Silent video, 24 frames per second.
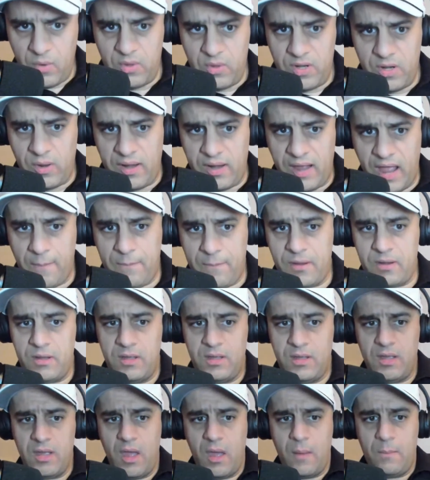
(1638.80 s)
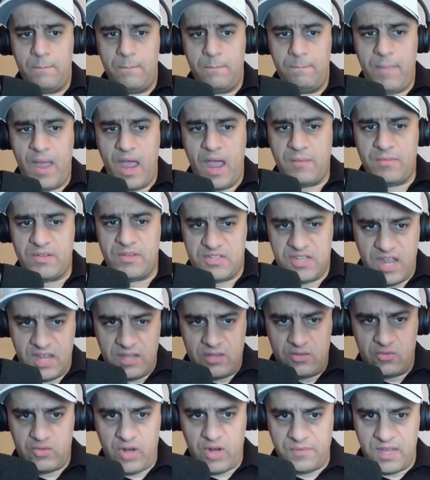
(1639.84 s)
But we know what happened. Bad
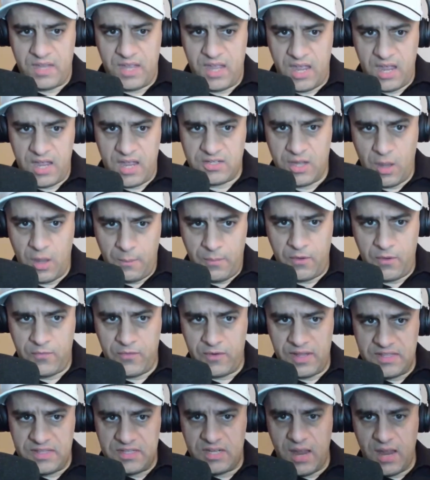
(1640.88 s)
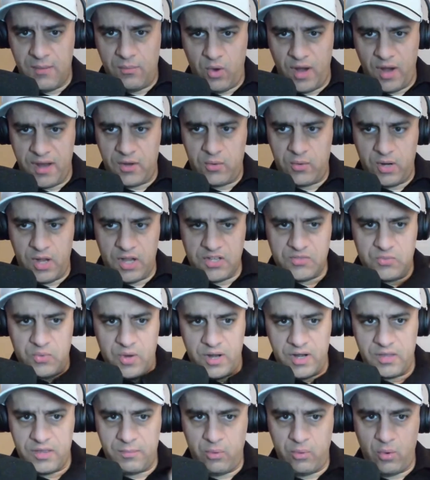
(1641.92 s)
mistake, dropped the hands, perfectly timed right cross,
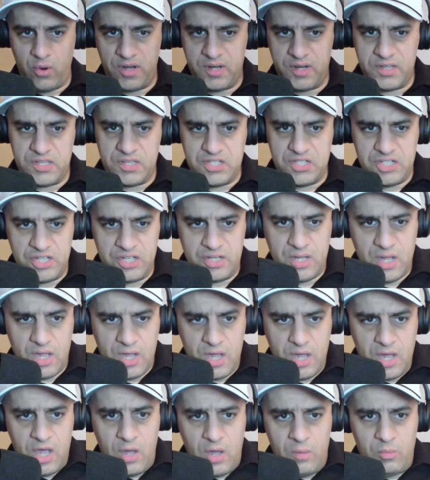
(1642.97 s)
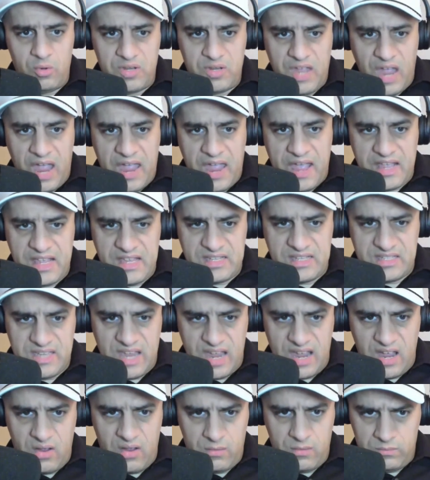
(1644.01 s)
right on the point of the chin. Munguia is
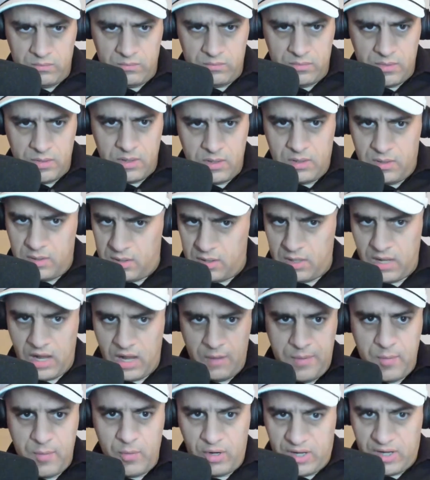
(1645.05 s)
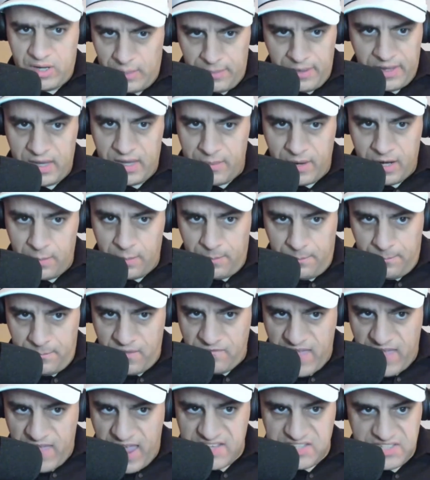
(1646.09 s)
down. A lot of people are complaining about a
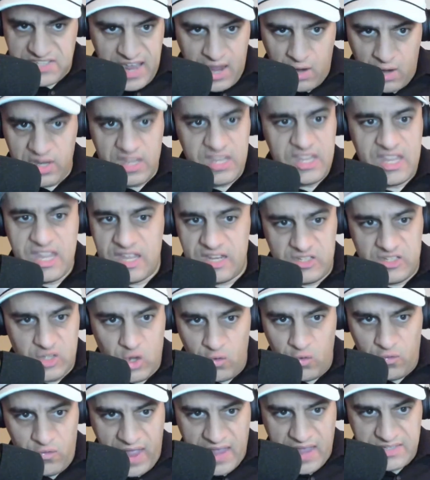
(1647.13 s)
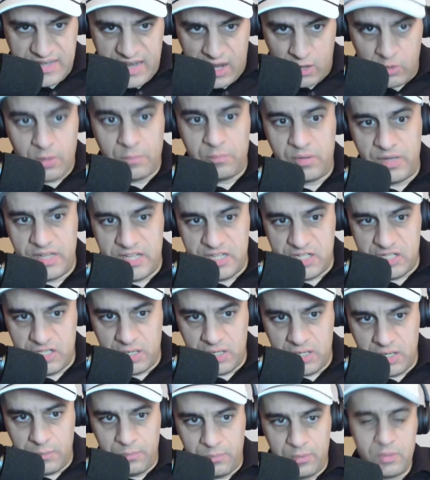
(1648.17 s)
fast count. It is no fast count. Please
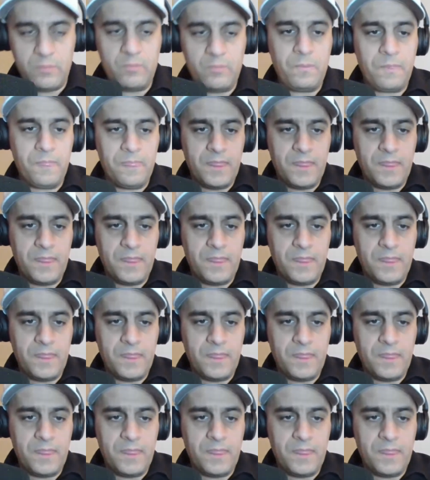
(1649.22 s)
shut up.